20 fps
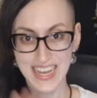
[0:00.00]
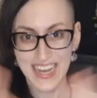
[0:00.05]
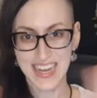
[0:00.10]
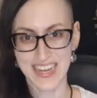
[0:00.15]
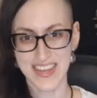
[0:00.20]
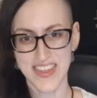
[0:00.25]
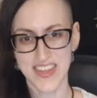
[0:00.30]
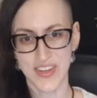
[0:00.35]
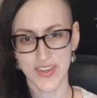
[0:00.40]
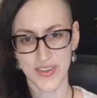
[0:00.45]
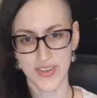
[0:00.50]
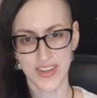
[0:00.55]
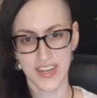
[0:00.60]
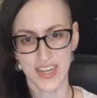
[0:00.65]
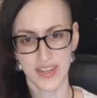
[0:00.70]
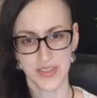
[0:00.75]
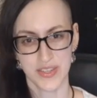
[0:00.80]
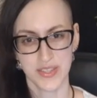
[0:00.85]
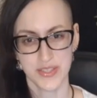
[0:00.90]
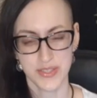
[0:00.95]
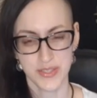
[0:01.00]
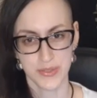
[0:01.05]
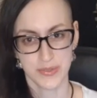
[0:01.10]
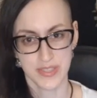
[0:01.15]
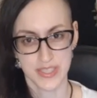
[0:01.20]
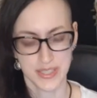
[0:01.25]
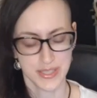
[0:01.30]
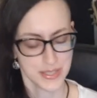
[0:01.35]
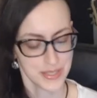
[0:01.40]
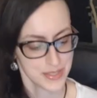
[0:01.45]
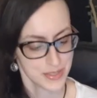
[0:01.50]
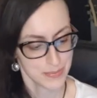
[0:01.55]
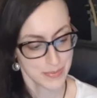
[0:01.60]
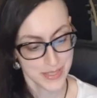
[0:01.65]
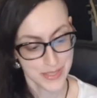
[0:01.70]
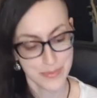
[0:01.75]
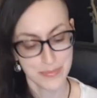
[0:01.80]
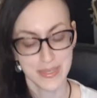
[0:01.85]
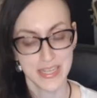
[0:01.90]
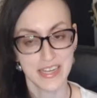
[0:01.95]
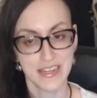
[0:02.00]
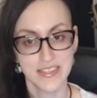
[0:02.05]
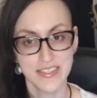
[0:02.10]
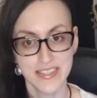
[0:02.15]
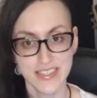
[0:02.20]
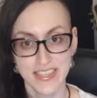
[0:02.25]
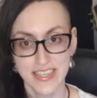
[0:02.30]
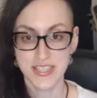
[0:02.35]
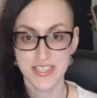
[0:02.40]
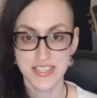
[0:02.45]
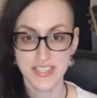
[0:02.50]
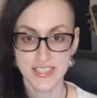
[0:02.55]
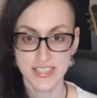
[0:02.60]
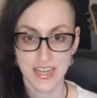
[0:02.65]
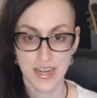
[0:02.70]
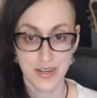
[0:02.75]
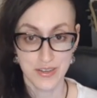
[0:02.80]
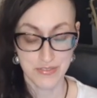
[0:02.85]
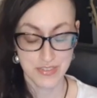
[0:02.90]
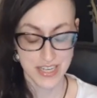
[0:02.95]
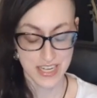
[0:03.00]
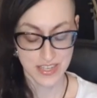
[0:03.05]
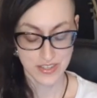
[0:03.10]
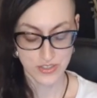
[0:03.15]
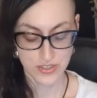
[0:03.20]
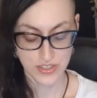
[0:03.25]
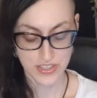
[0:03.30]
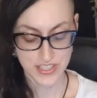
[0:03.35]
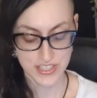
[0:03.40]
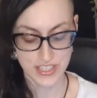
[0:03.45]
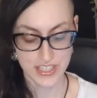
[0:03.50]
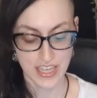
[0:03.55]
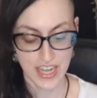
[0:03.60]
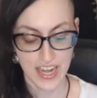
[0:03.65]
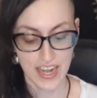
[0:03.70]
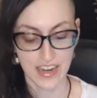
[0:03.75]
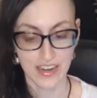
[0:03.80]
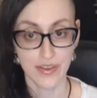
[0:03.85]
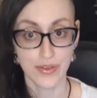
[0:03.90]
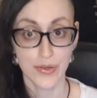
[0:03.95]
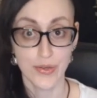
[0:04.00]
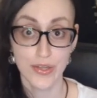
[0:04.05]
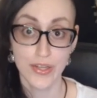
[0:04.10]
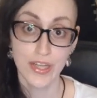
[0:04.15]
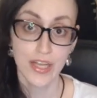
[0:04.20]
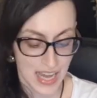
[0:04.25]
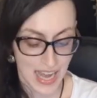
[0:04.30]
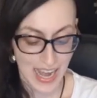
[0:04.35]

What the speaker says: Hi there, how you doing? It's been a bit. This is kind of an interesting angle.